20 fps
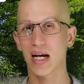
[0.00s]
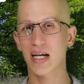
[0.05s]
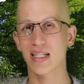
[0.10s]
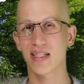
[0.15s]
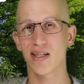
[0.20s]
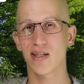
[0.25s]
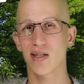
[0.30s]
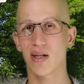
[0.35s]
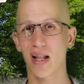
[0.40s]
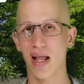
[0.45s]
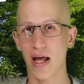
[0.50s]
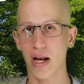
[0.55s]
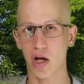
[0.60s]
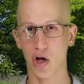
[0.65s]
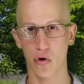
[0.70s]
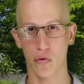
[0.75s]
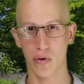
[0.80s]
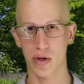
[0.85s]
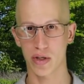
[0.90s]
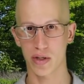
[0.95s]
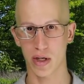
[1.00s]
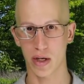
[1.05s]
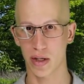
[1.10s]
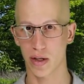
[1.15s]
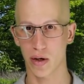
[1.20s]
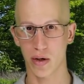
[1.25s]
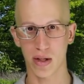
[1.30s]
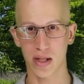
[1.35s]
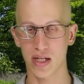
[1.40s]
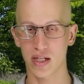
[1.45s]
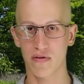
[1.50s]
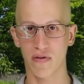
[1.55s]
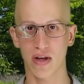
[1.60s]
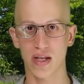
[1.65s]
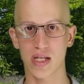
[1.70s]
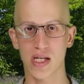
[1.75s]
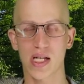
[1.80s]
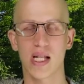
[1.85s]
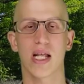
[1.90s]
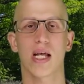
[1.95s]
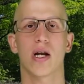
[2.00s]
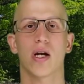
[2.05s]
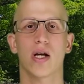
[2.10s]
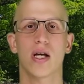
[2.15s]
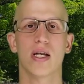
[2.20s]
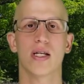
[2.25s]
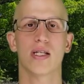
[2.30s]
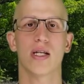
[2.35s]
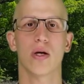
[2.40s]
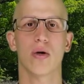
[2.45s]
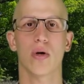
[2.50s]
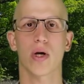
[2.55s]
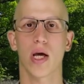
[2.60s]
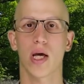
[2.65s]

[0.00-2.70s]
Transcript: Because there's a lot of careers out there, let's face it, that are gonna say,